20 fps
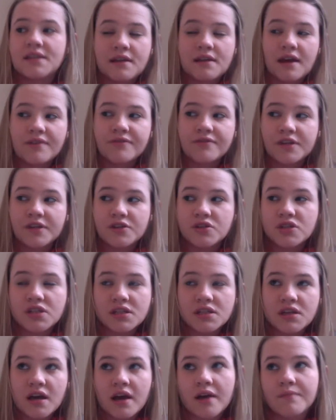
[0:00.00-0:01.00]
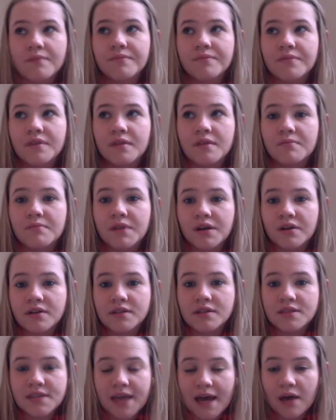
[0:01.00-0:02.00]
finished the
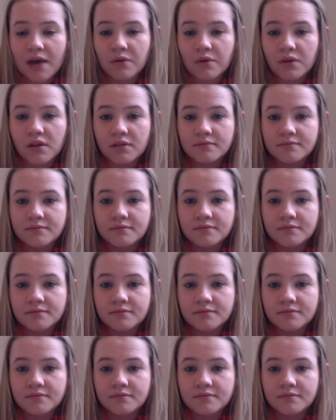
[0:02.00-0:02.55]
Mira's cowl.